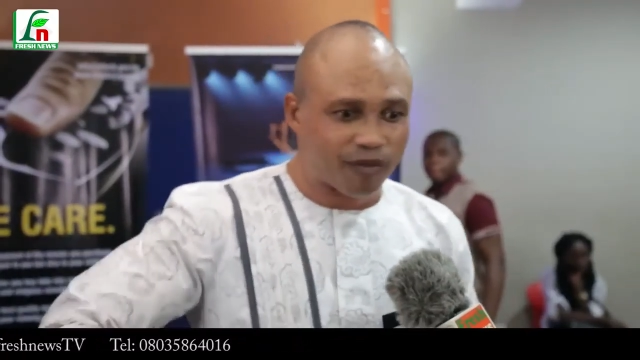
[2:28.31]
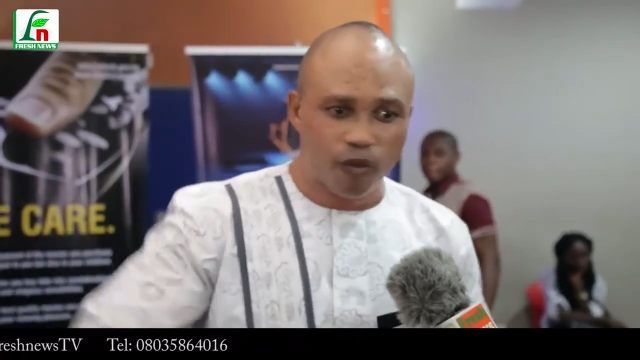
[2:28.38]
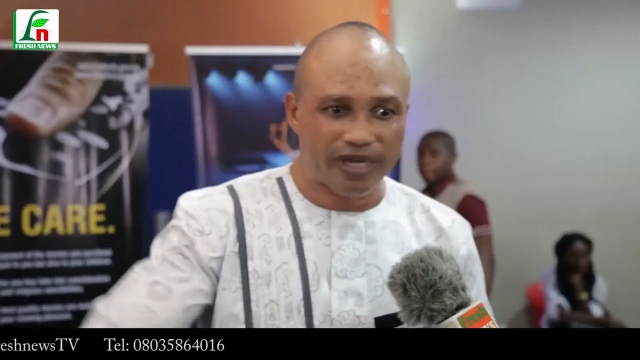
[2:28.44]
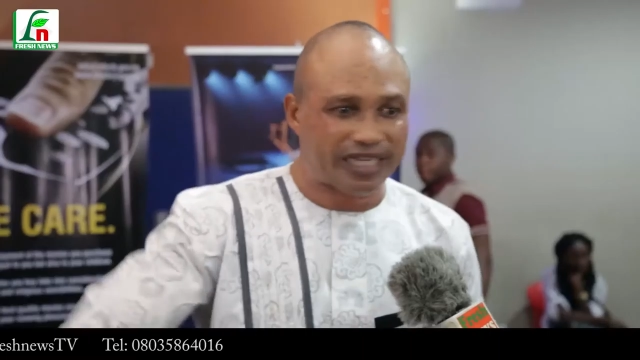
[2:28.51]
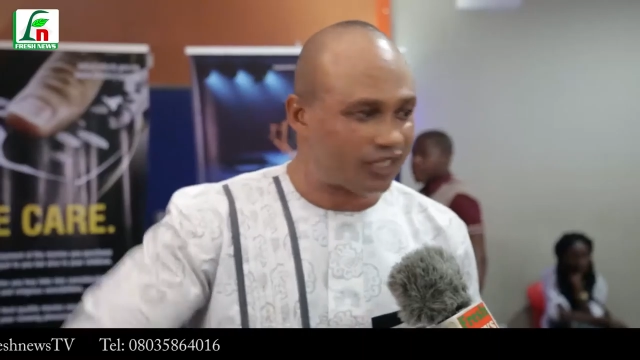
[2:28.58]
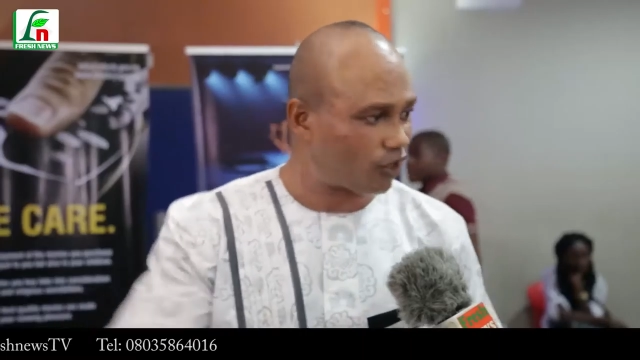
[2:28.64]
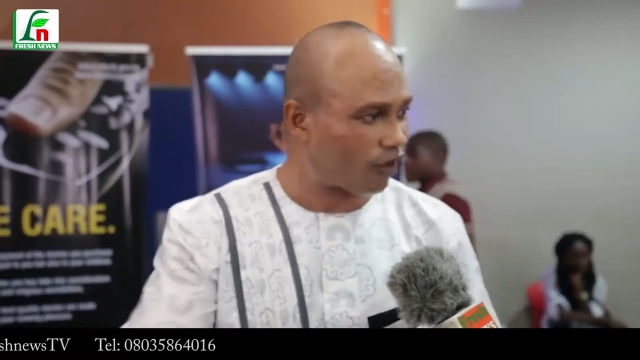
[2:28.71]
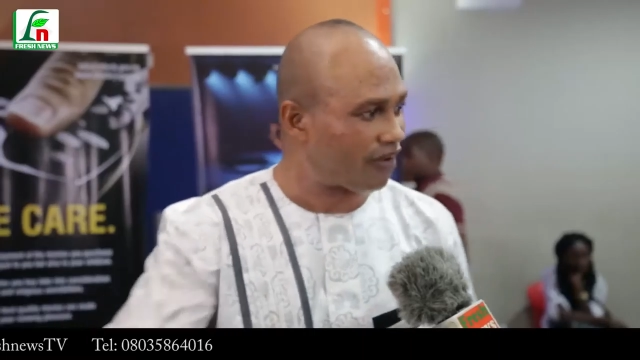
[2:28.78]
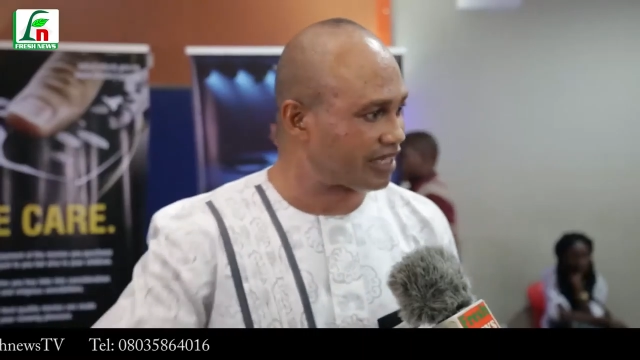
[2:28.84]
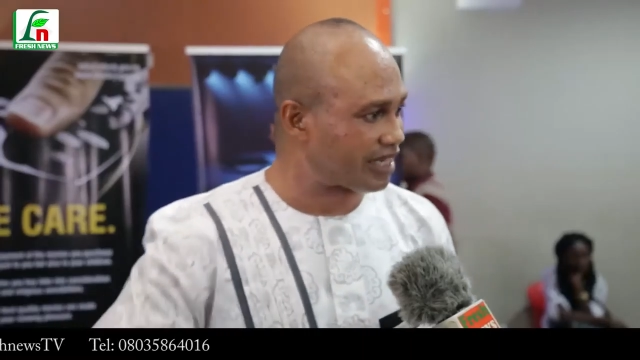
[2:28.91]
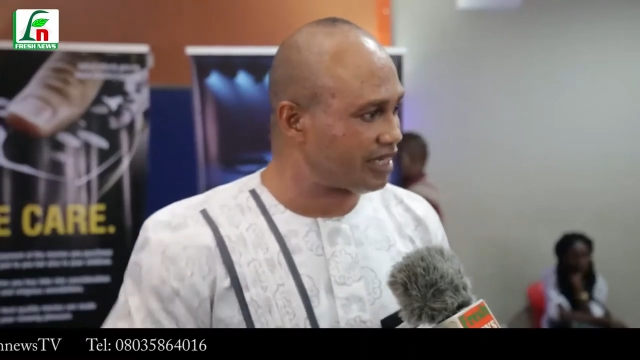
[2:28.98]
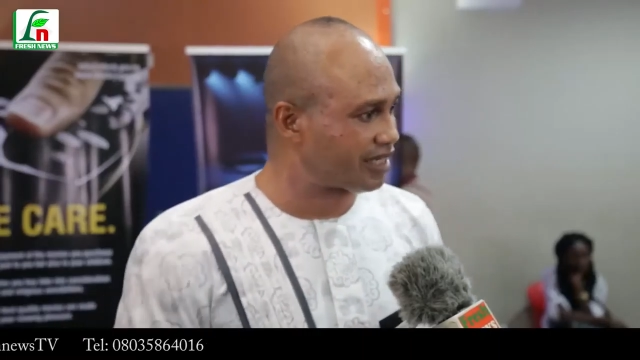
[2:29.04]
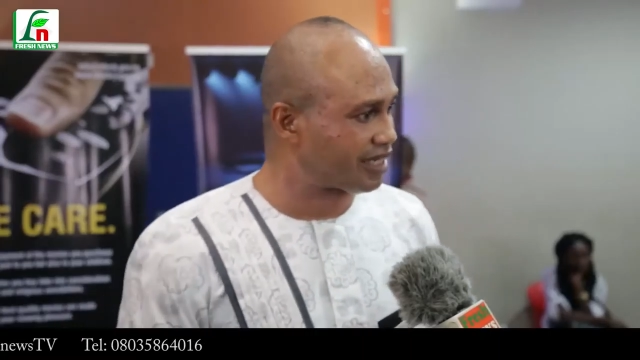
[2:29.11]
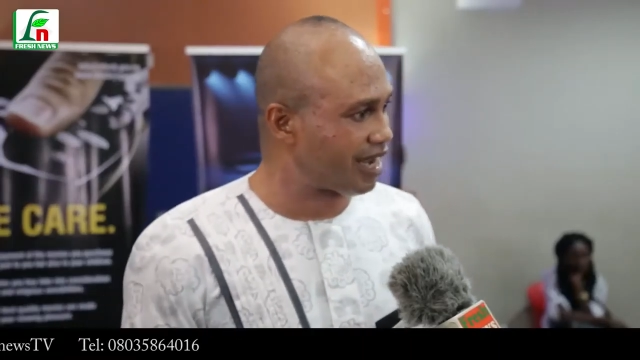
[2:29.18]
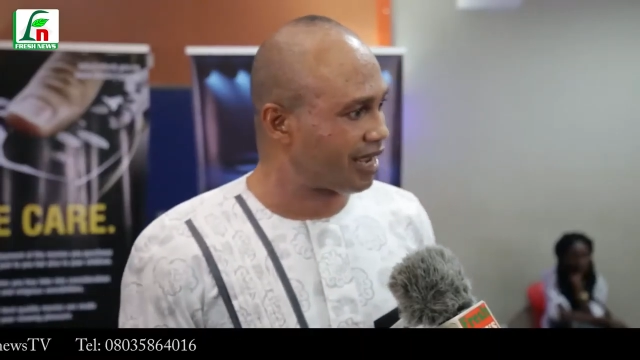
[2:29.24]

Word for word: We discover things